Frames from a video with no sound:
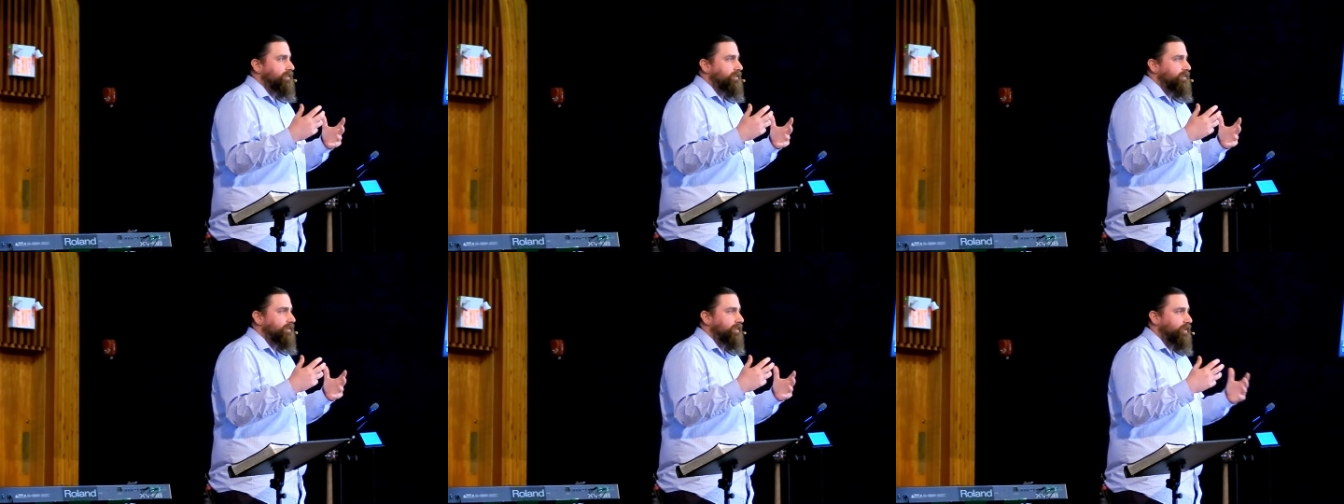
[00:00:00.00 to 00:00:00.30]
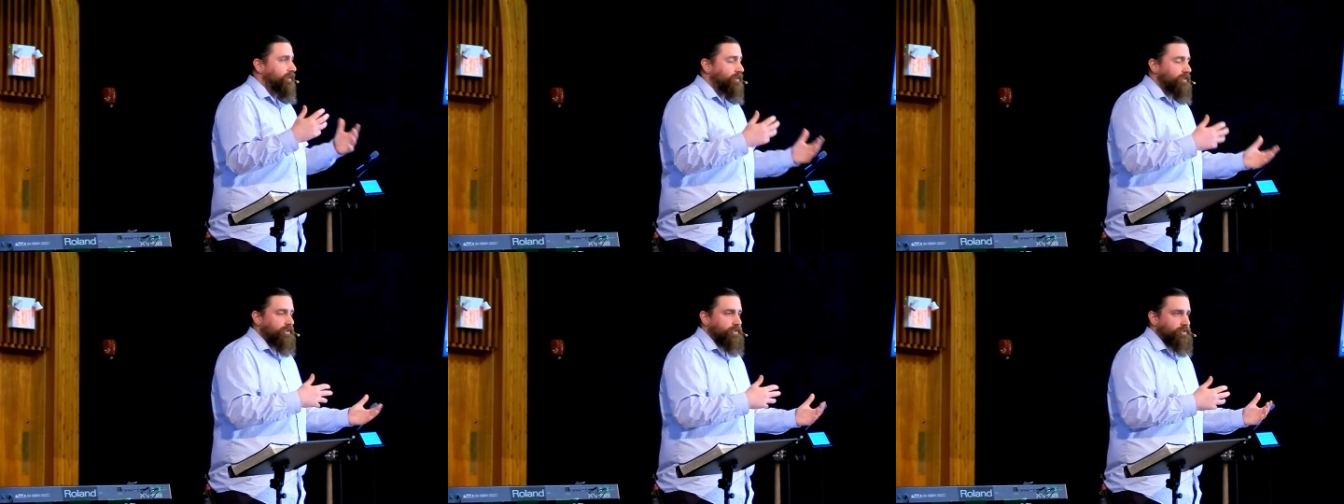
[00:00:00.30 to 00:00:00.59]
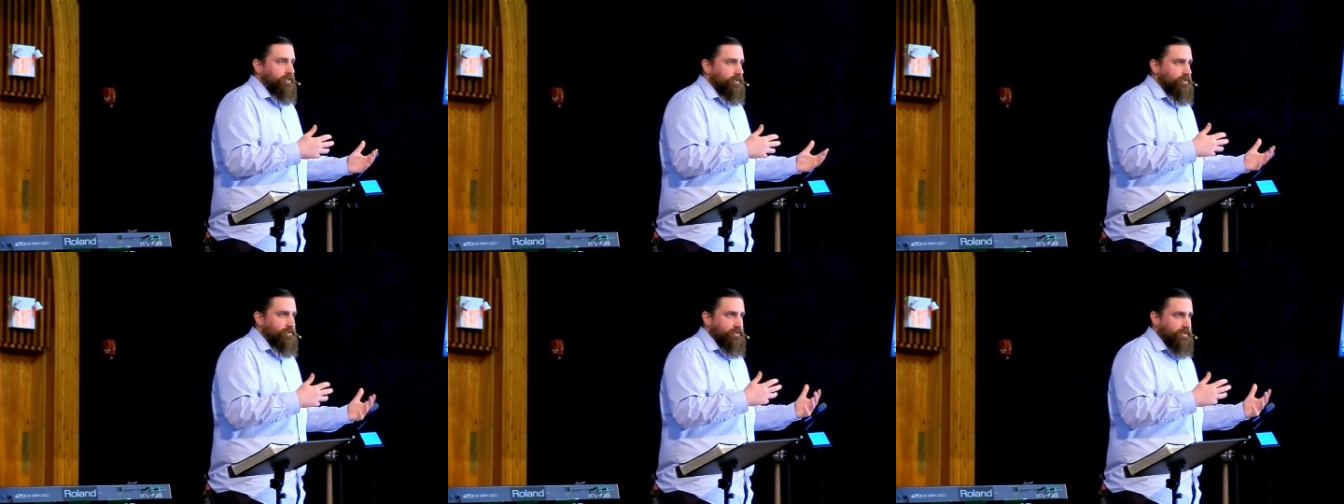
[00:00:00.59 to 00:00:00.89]
the early
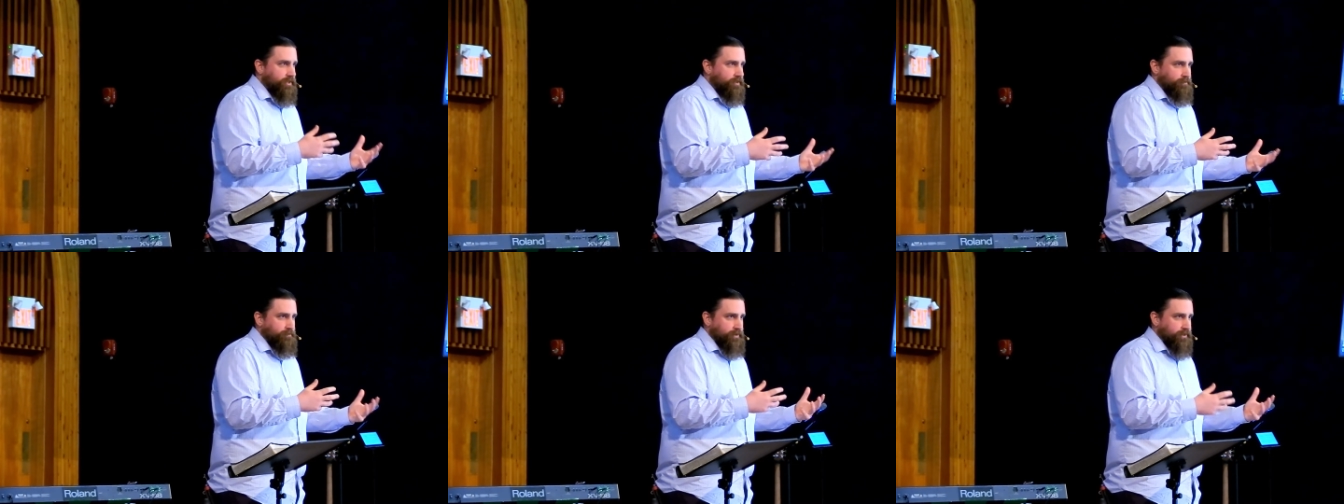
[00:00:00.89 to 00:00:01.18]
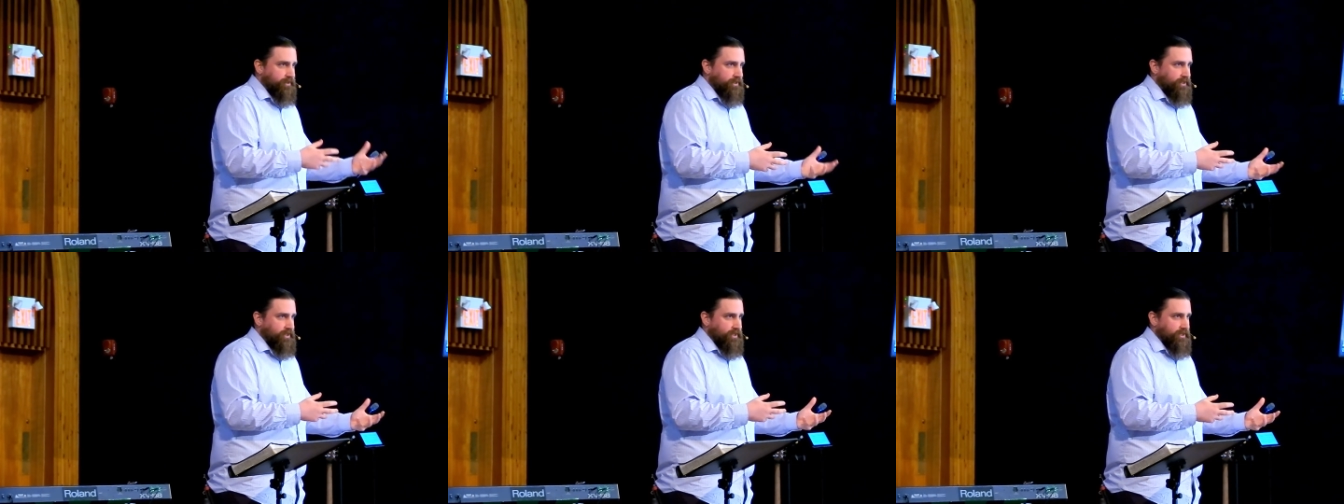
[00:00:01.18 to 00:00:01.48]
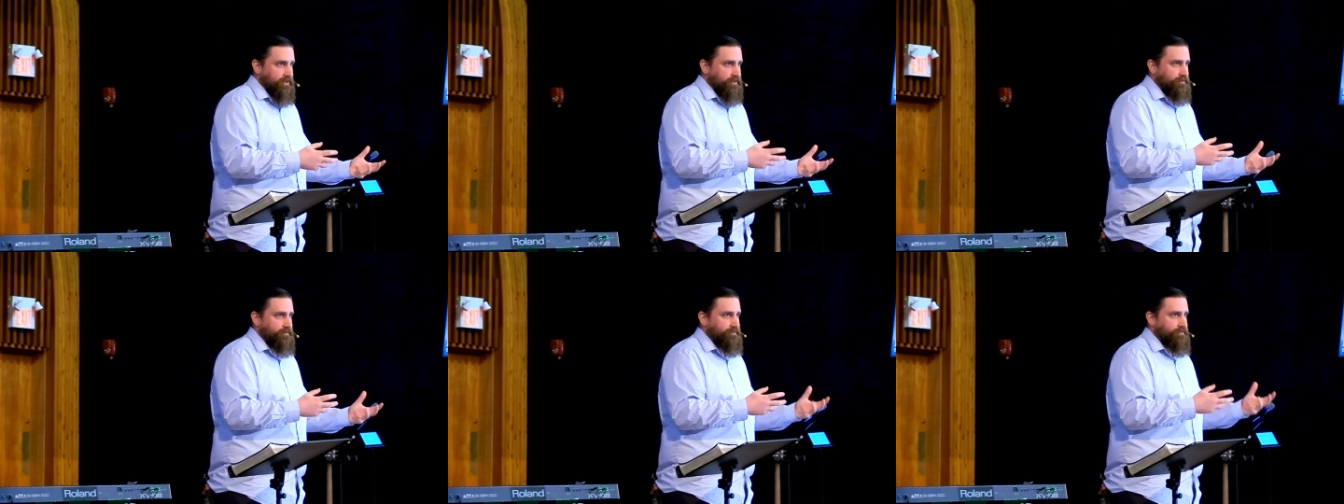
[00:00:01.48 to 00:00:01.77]
church didn't
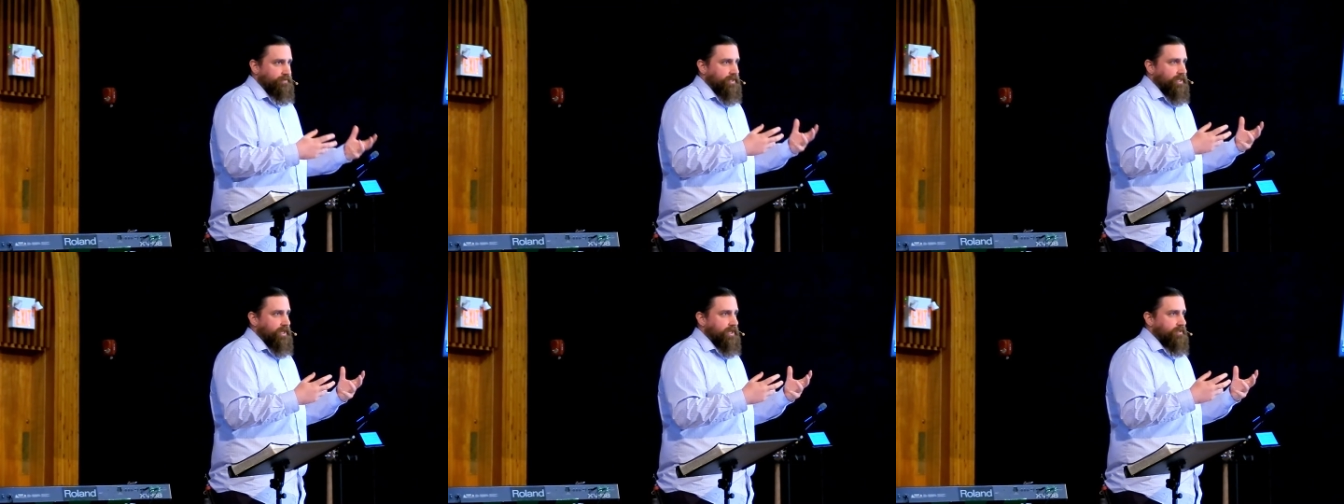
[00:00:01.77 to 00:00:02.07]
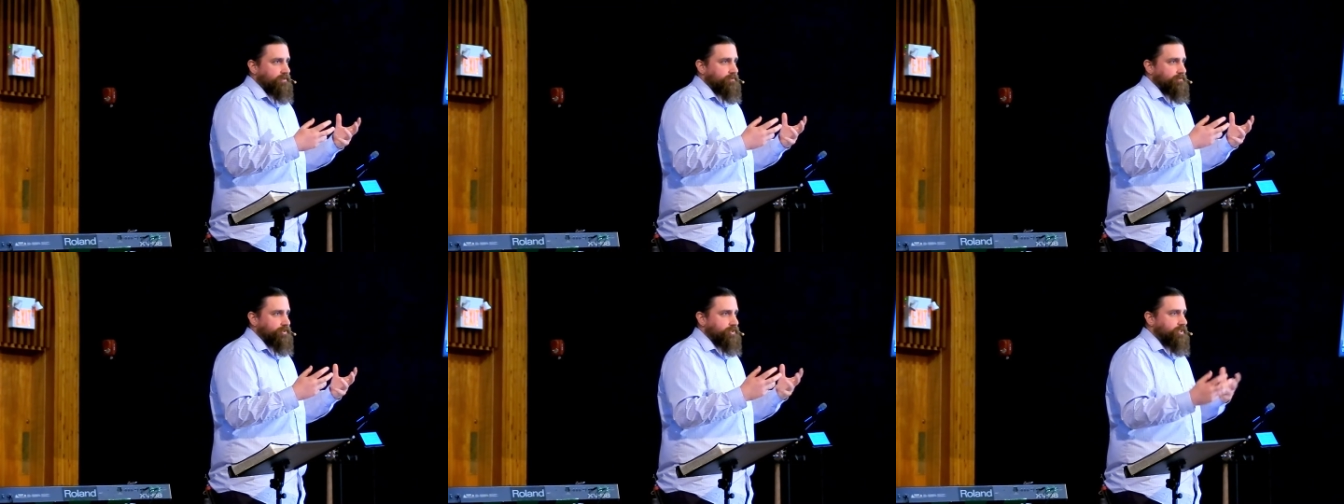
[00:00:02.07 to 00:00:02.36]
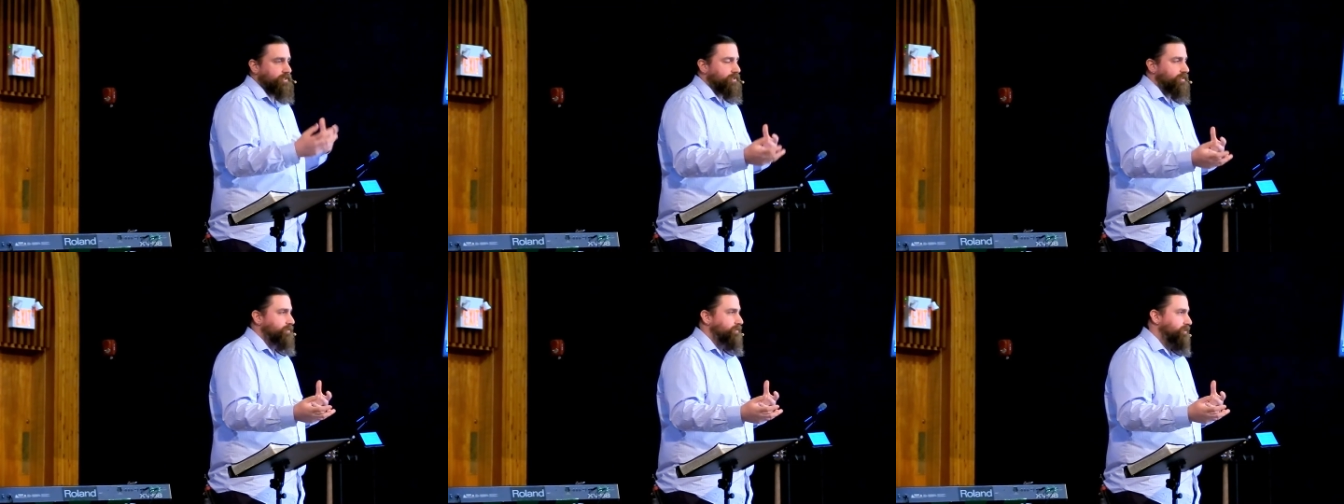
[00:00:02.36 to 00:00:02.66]
believe that
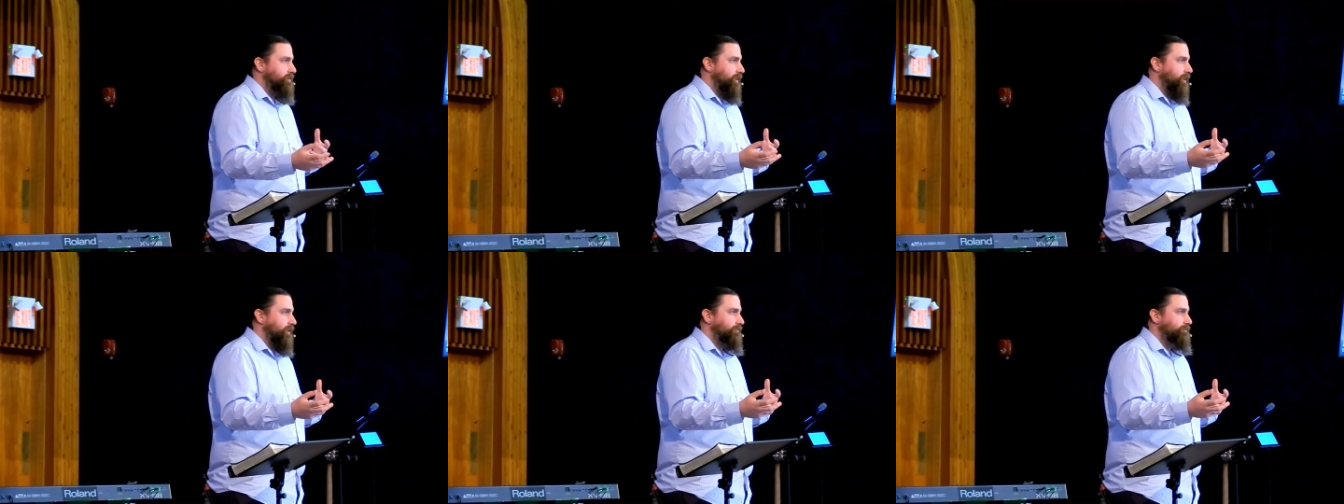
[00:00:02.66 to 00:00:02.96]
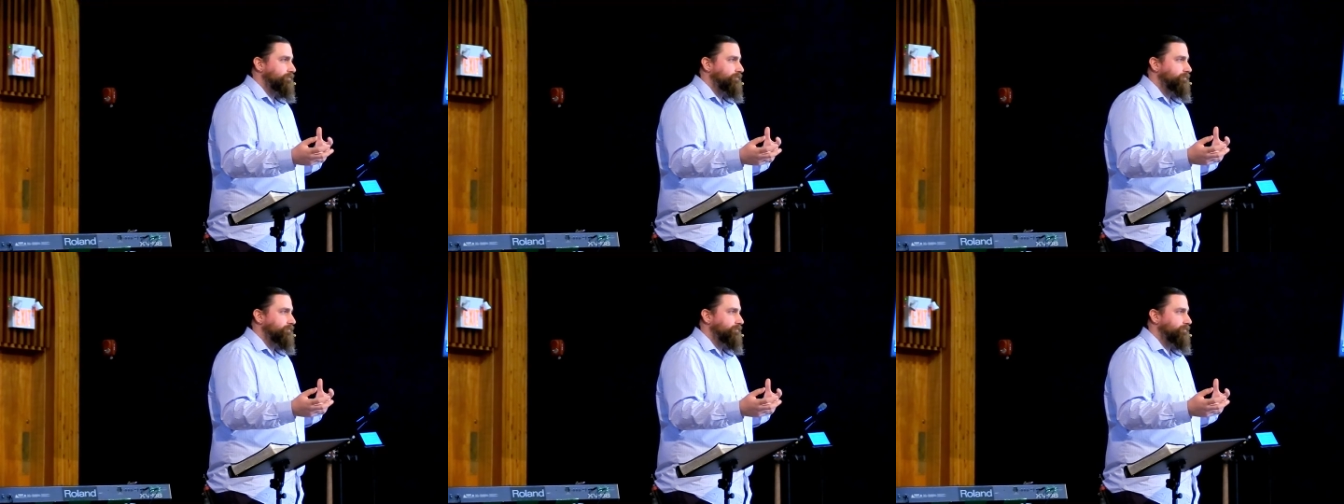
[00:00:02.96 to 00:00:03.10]
Jesus was God.